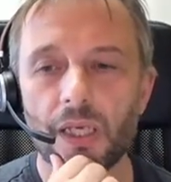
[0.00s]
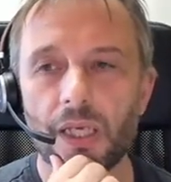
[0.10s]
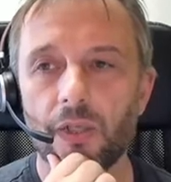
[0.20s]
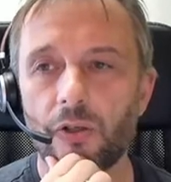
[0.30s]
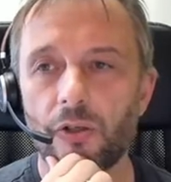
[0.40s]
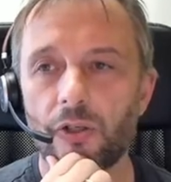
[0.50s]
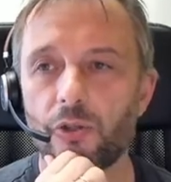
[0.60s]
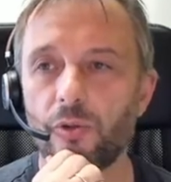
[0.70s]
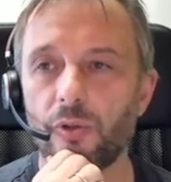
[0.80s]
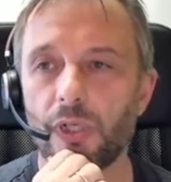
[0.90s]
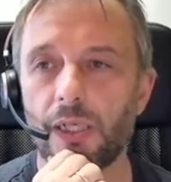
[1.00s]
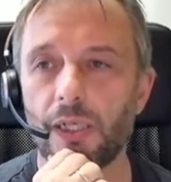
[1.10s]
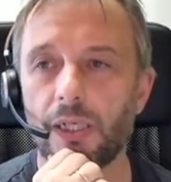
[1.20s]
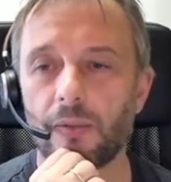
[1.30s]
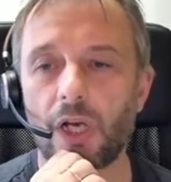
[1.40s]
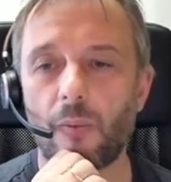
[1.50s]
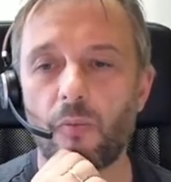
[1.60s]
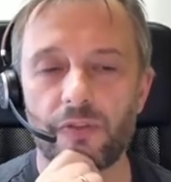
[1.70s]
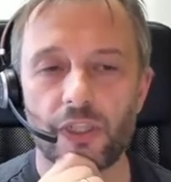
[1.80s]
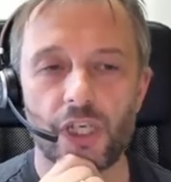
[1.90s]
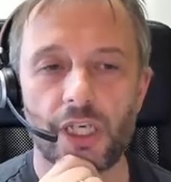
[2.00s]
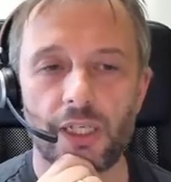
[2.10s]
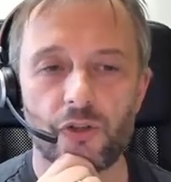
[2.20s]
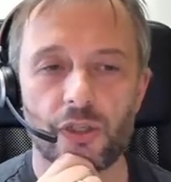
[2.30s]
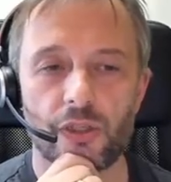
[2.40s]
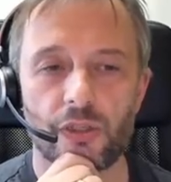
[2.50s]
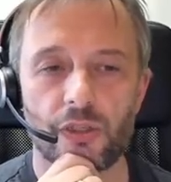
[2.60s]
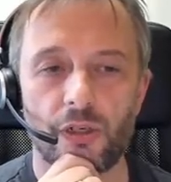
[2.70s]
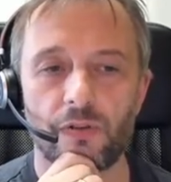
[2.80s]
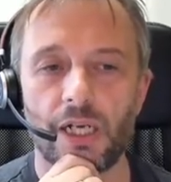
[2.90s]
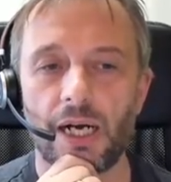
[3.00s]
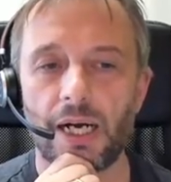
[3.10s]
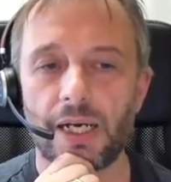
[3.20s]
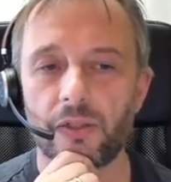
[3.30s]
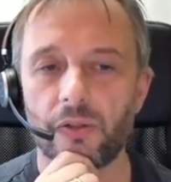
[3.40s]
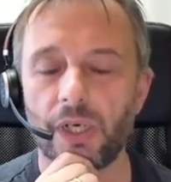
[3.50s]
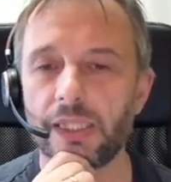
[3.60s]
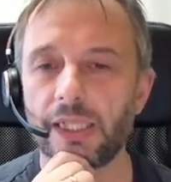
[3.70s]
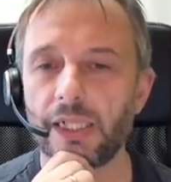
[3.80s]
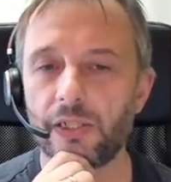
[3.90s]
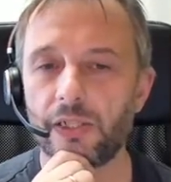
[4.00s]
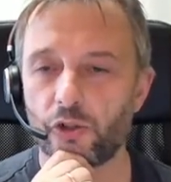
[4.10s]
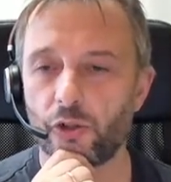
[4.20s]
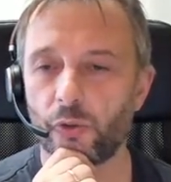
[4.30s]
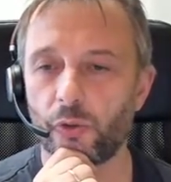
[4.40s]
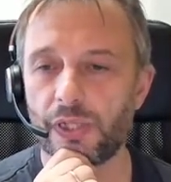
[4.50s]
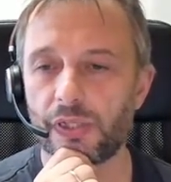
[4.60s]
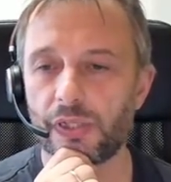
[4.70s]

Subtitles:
In order to cope with the challenges of higher identity assurance,